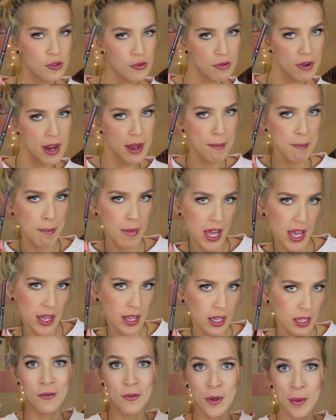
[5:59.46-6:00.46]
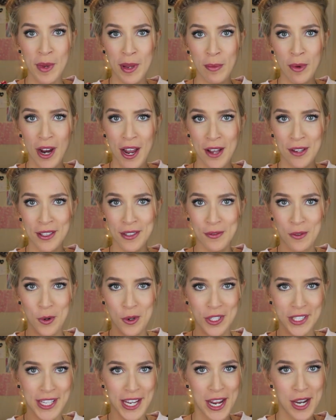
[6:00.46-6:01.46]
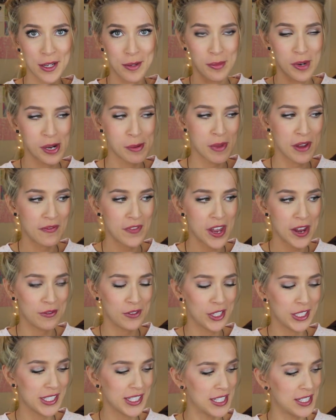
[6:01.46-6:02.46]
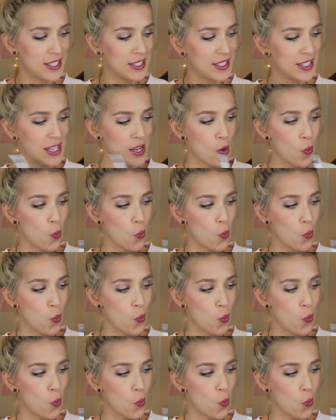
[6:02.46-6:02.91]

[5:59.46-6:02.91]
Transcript: drama. For my brows, of course, I had to bring my favorites. This is the